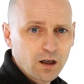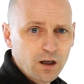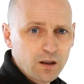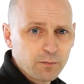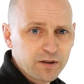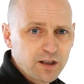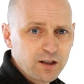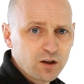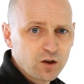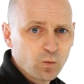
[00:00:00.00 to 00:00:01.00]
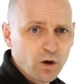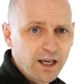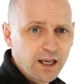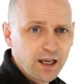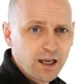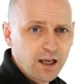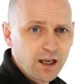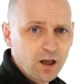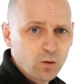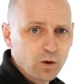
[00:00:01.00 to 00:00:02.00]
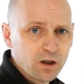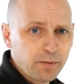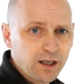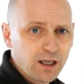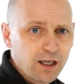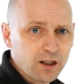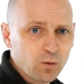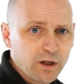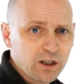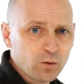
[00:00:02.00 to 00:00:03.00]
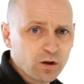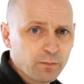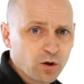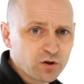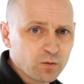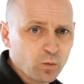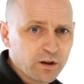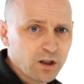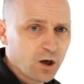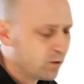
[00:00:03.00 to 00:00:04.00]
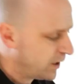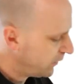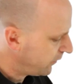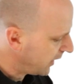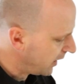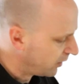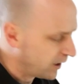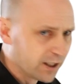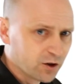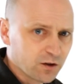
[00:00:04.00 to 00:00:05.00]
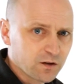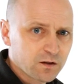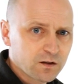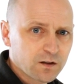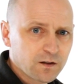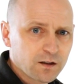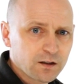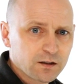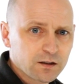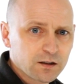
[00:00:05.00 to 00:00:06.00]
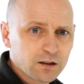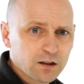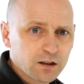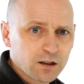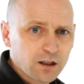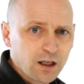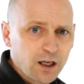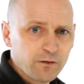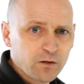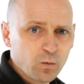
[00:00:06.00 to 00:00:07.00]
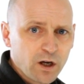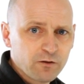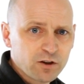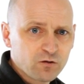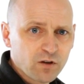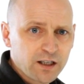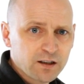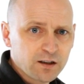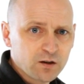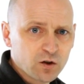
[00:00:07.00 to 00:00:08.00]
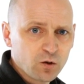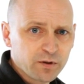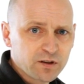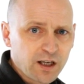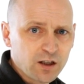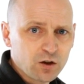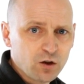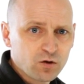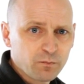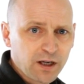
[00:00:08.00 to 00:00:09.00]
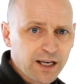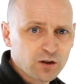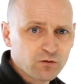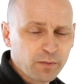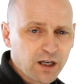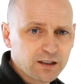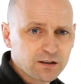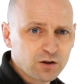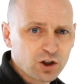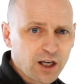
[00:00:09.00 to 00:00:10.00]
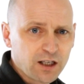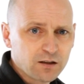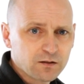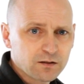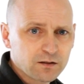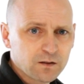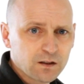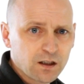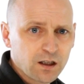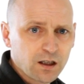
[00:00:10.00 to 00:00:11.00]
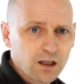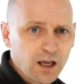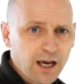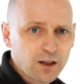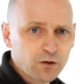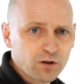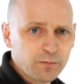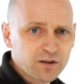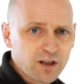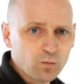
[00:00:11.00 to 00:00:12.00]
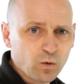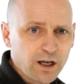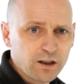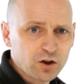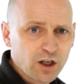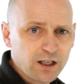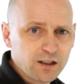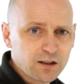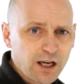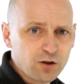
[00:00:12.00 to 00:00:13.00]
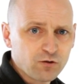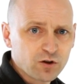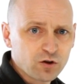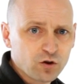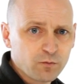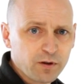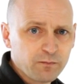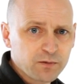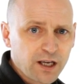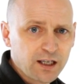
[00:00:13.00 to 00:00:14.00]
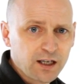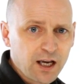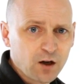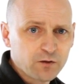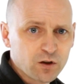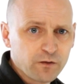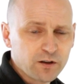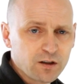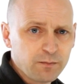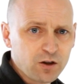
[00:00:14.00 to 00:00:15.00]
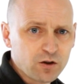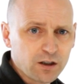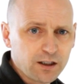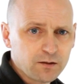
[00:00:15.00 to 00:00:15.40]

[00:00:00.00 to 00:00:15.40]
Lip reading: The percentage wear will appear in the window at the bottom with no need for calculations. If the wear is greater than 2%, you should plan to replace the chain. At 3% wear, the chain is dangerous and should be taken out of service immediately.